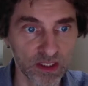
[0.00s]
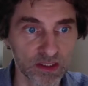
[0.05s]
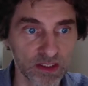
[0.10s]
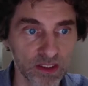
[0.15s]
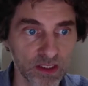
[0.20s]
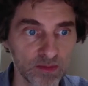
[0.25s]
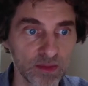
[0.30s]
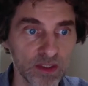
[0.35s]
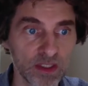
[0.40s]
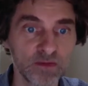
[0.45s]

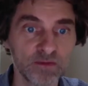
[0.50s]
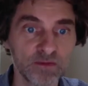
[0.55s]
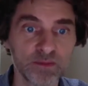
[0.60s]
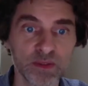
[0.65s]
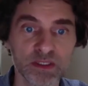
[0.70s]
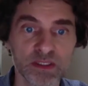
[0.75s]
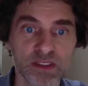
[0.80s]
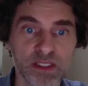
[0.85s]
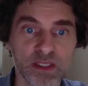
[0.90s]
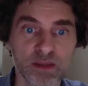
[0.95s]
There may have
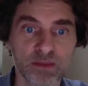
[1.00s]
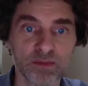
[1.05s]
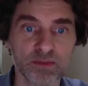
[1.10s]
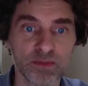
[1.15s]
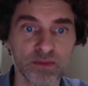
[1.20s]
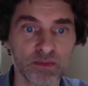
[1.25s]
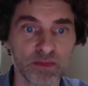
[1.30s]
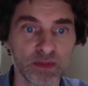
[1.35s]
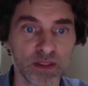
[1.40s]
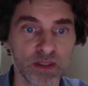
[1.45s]
been some
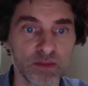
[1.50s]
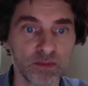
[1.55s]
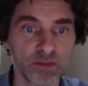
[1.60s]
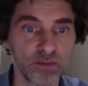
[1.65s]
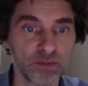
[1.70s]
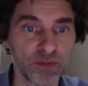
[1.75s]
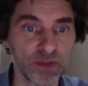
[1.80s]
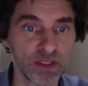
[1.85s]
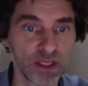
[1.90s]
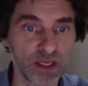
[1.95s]

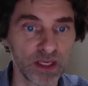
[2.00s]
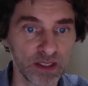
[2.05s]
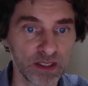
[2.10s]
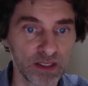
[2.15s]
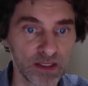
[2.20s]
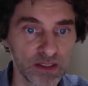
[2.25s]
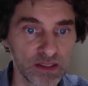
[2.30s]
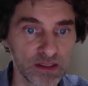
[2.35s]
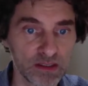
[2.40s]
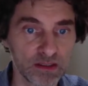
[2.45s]

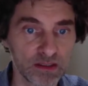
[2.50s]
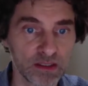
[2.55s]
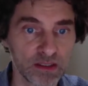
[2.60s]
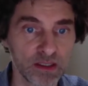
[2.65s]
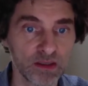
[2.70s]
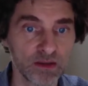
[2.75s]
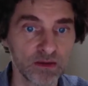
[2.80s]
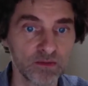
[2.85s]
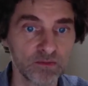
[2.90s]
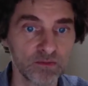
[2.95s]
benign
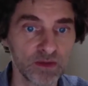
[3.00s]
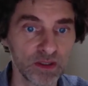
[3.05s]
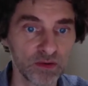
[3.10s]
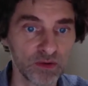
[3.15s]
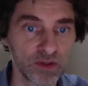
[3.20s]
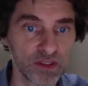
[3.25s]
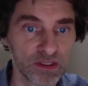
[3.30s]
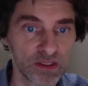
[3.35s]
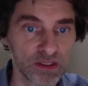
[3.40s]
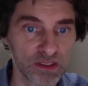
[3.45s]

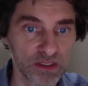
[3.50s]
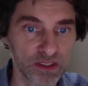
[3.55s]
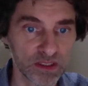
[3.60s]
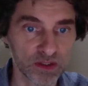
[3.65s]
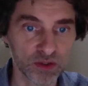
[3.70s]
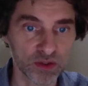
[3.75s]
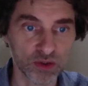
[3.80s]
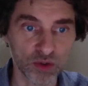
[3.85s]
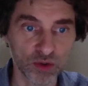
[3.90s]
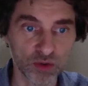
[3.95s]
variants
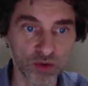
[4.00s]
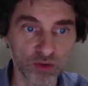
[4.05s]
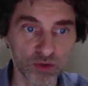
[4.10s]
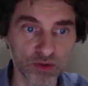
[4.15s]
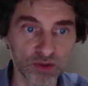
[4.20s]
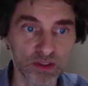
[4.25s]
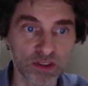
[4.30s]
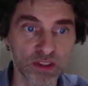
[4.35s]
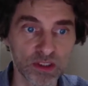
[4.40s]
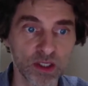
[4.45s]
that
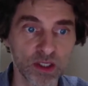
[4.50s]
don't